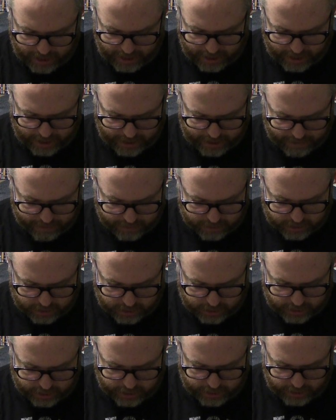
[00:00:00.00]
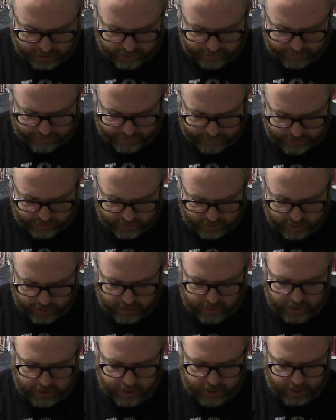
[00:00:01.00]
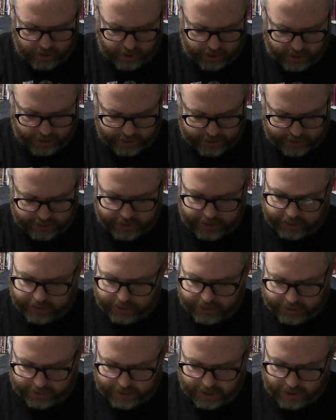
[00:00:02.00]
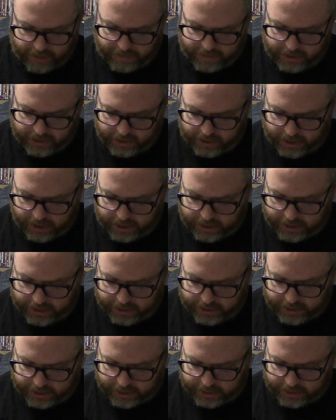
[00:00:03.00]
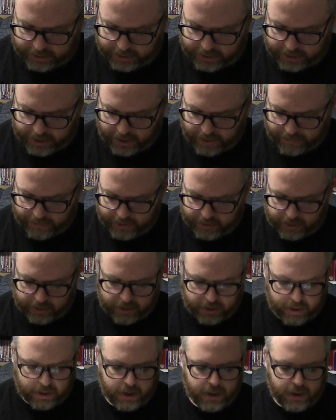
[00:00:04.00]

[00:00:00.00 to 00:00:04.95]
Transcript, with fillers: I believe. Uh, nineteen sixty-seven and nineteen sixty-seven.